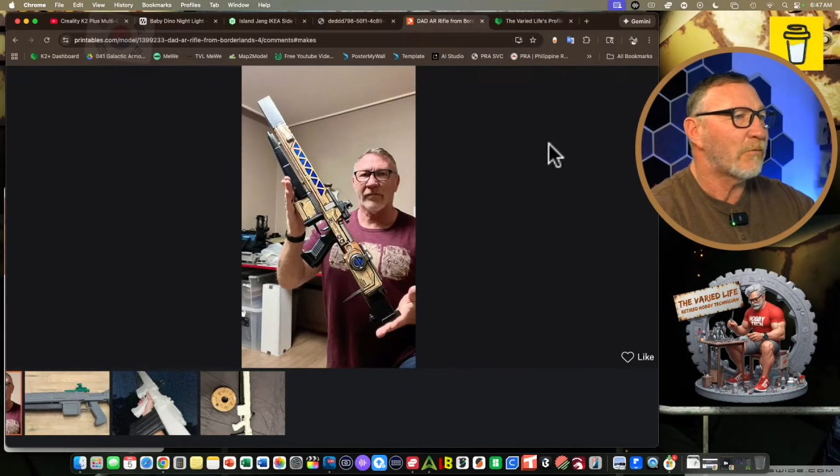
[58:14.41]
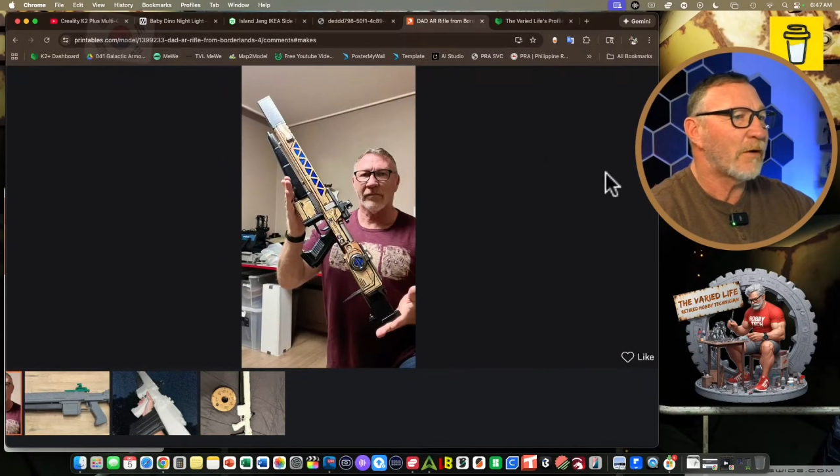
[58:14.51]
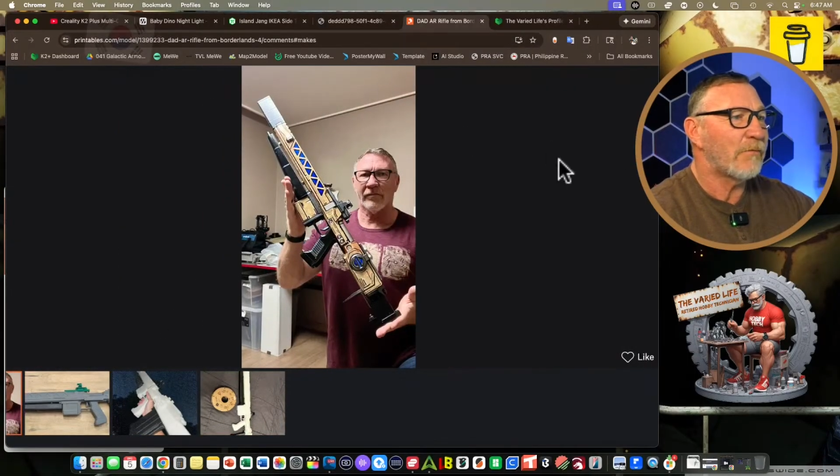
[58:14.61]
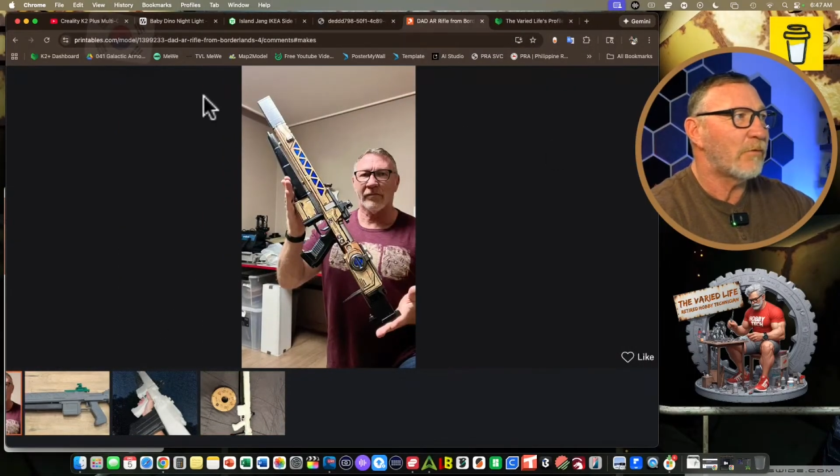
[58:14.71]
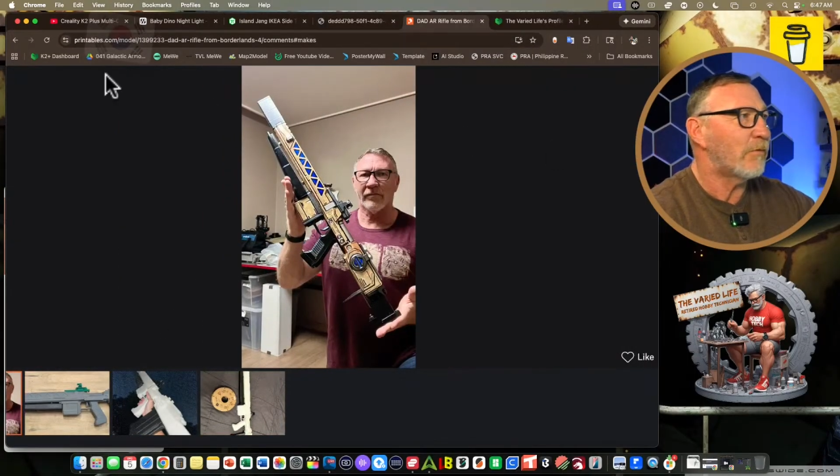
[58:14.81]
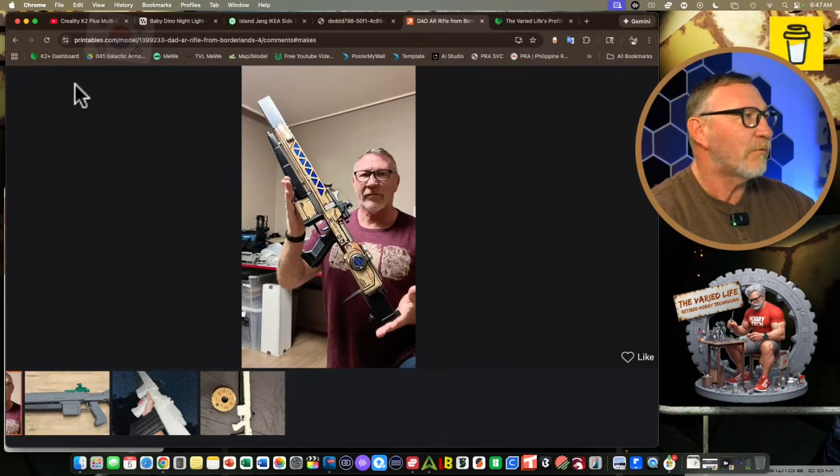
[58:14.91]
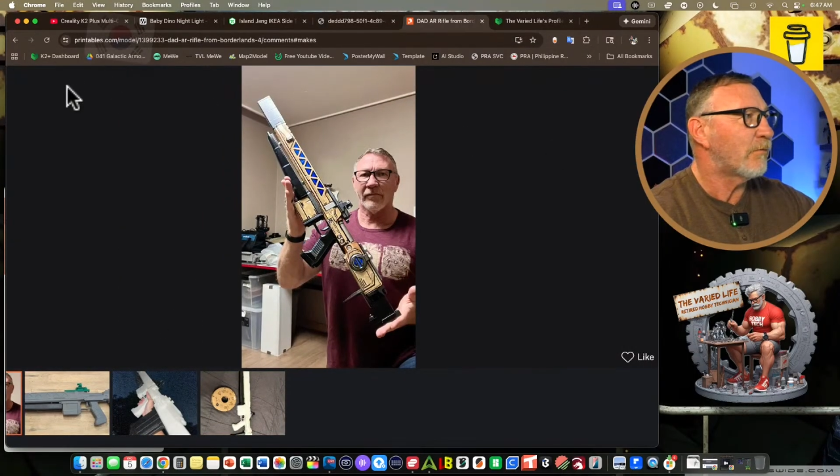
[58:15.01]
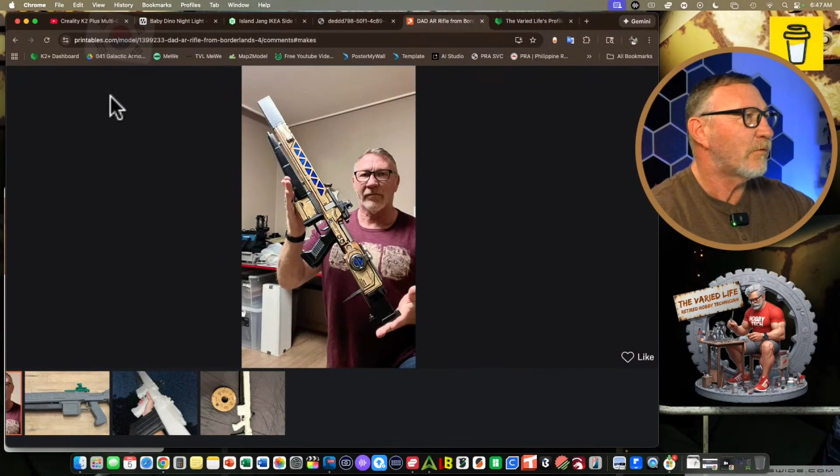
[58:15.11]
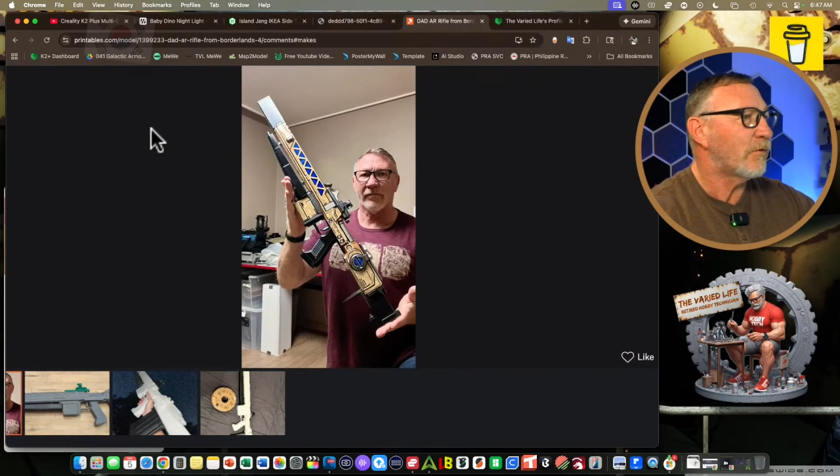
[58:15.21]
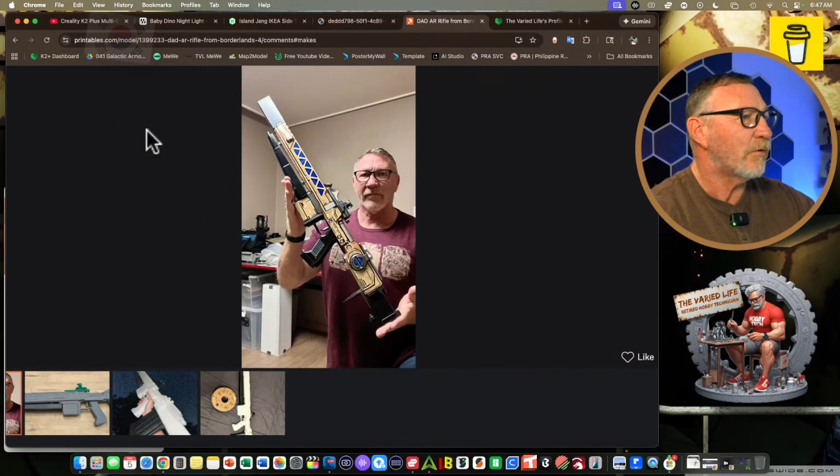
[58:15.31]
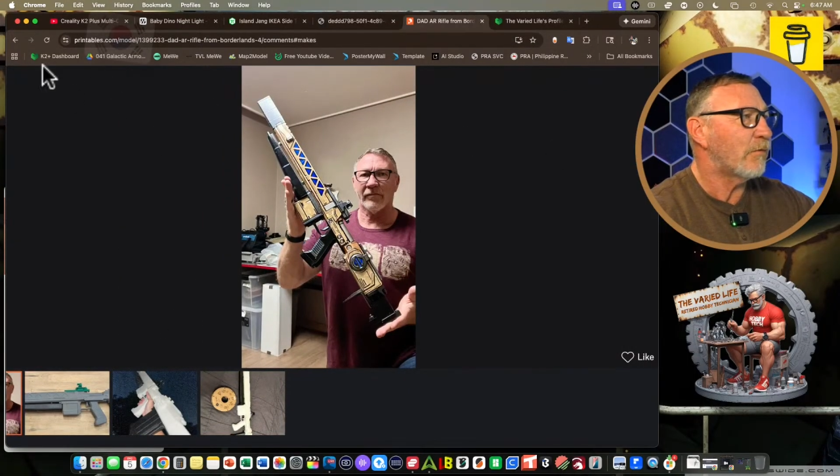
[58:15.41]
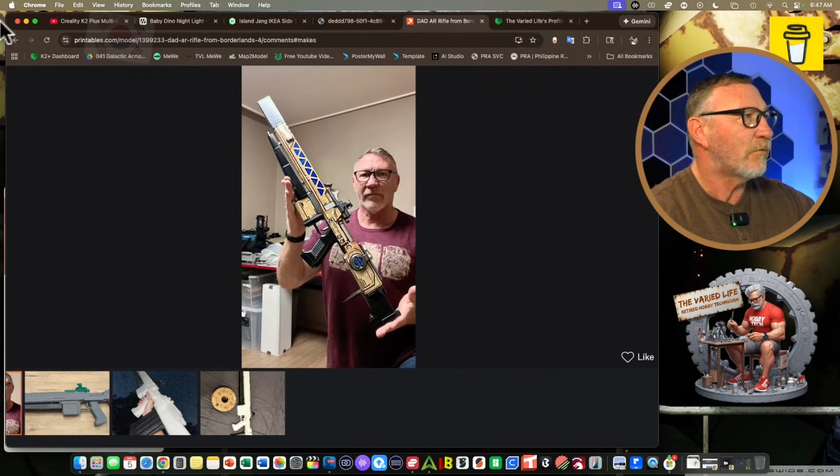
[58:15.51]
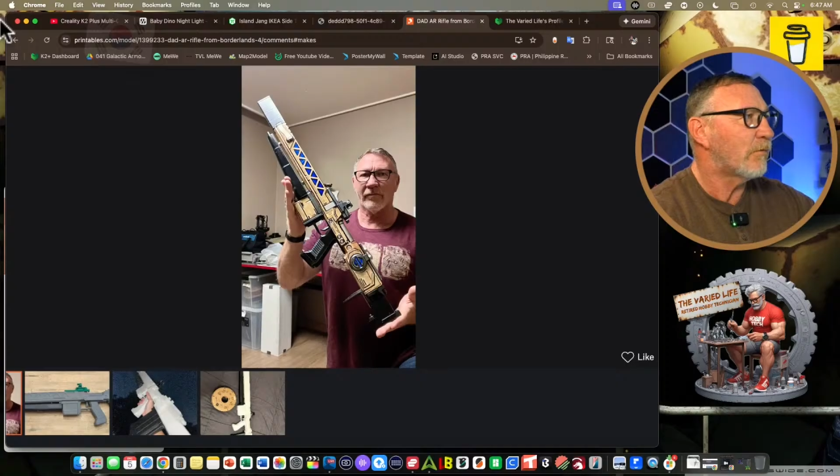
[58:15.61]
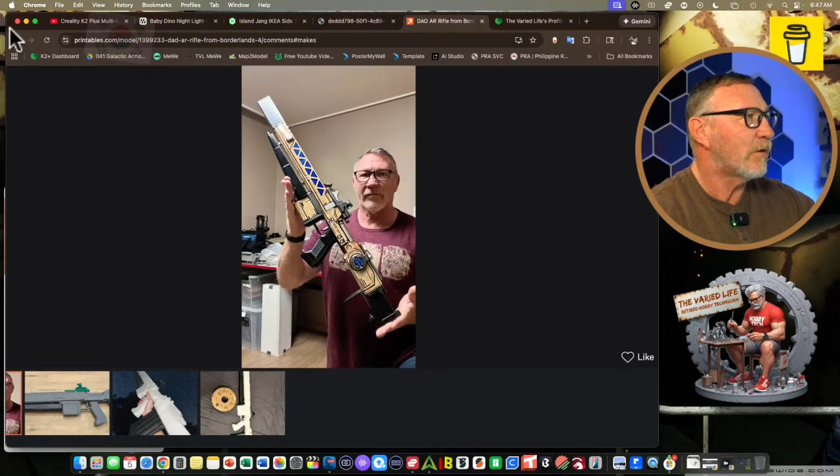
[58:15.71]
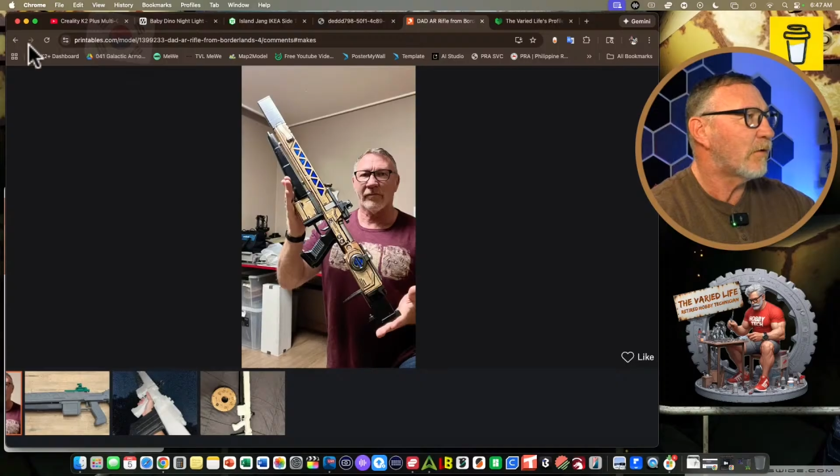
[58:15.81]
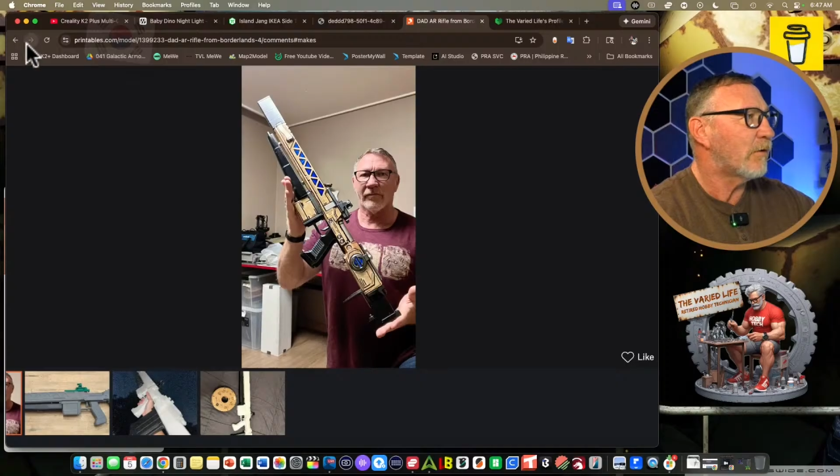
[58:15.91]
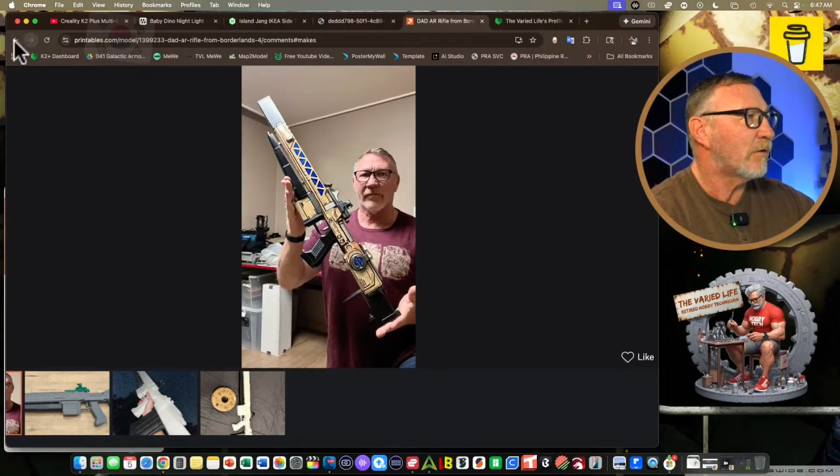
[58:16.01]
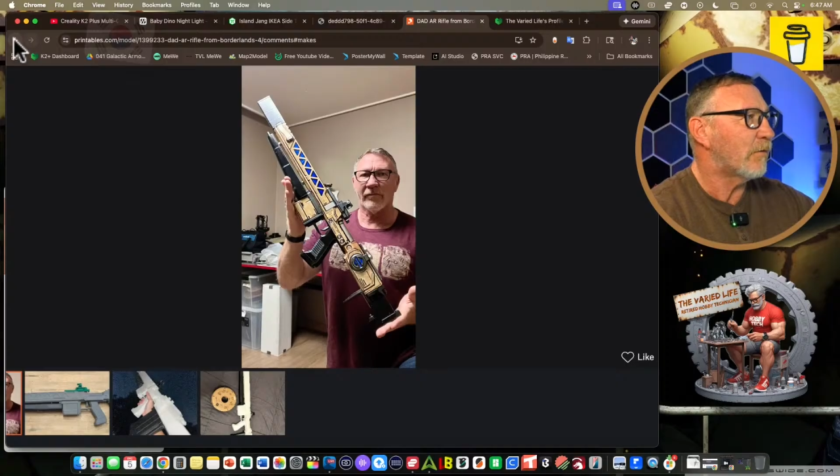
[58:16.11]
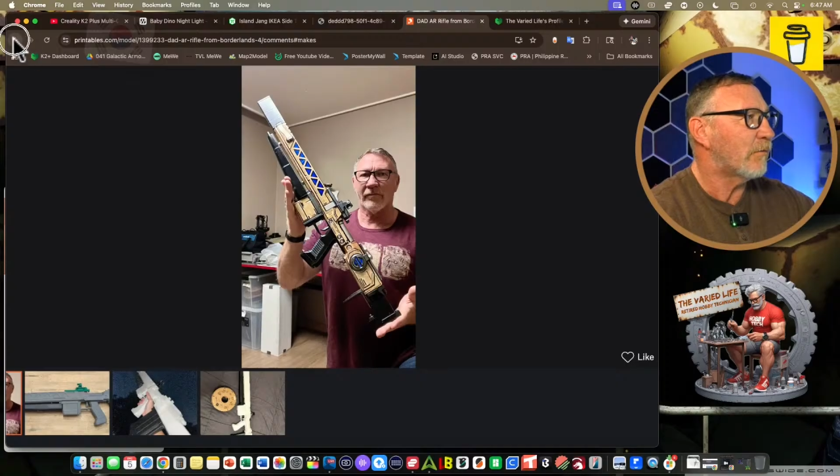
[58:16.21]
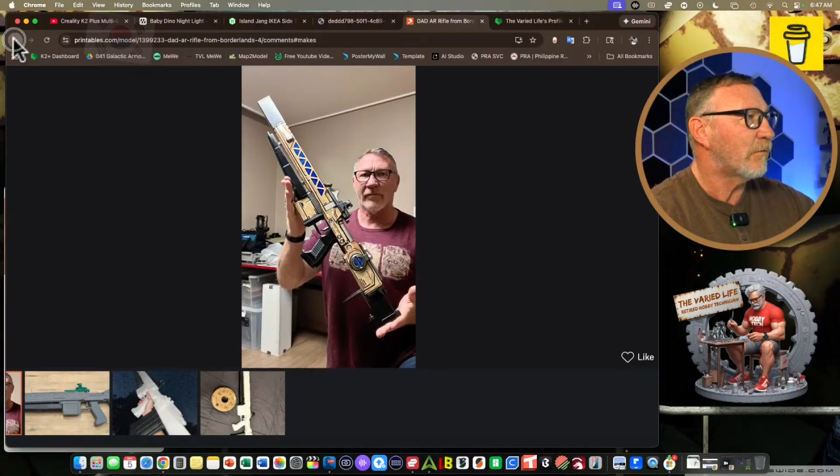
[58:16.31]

rifle. So I don't know.